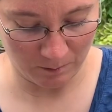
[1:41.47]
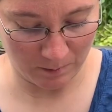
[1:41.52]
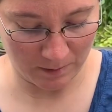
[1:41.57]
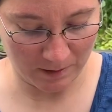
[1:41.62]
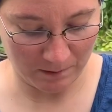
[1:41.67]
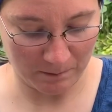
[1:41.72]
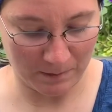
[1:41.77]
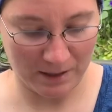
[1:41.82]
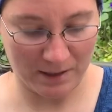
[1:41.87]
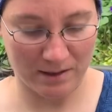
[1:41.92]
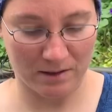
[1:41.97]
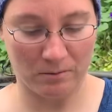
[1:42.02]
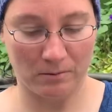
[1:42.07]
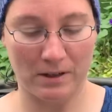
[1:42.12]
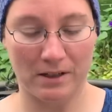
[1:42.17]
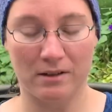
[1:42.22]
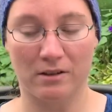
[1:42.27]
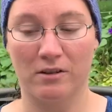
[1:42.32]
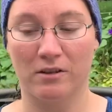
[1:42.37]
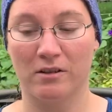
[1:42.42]
bit of my
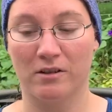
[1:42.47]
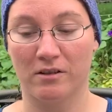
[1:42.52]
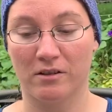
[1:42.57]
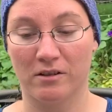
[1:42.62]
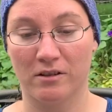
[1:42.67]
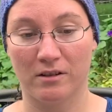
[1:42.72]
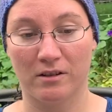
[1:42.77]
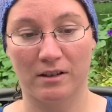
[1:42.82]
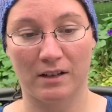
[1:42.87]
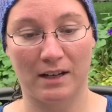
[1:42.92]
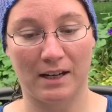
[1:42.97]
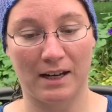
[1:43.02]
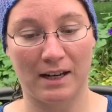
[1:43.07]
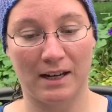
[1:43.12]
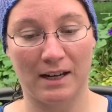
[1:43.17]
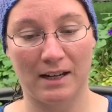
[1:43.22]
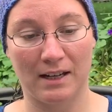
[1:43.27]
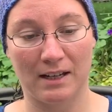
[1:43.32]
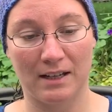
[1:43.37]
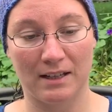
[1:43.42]
sweater
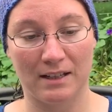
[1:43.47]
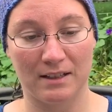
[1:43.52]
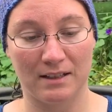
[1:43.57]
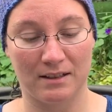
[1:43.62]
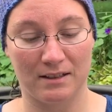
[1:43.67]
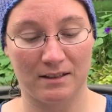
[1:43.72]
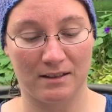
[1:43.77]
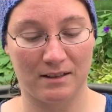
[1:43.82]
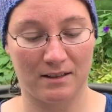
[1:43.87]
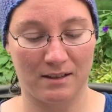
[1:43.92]
and